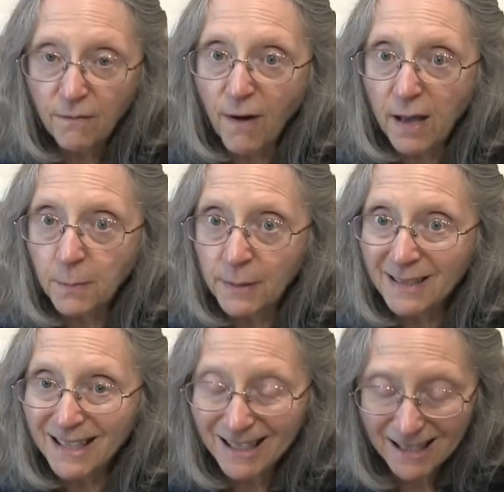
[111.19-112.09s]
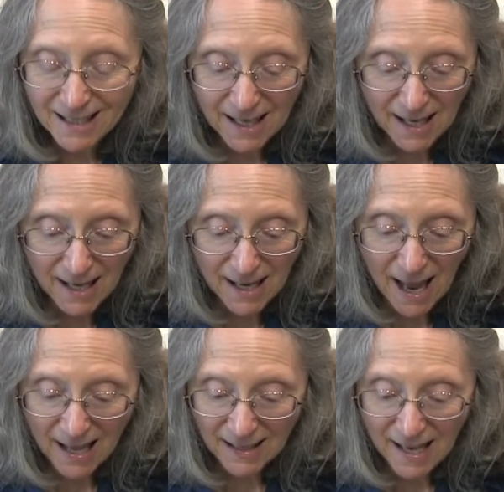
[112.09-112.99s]
vitamins C
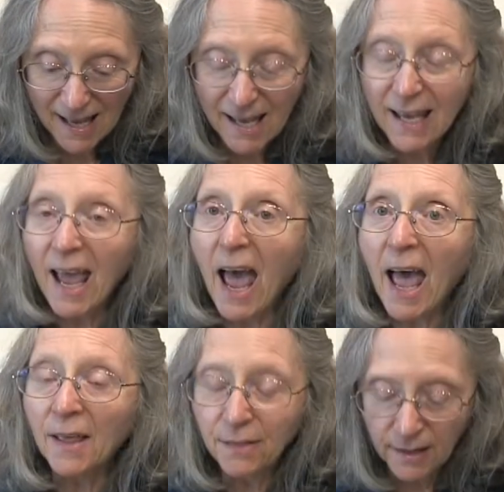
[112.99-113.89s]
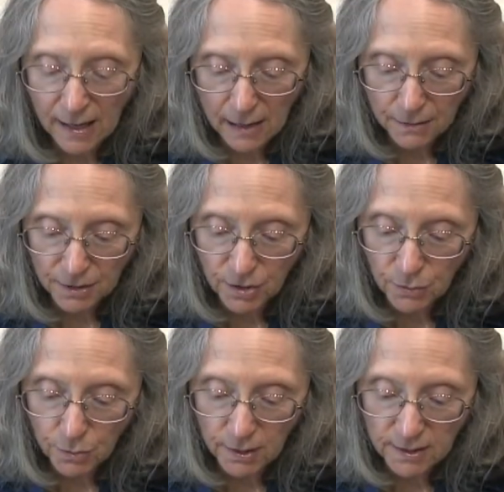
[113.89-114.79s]
and E, and the
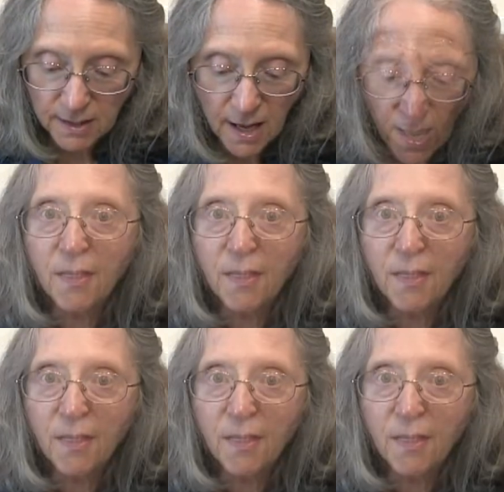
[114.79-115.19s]
carotenoids.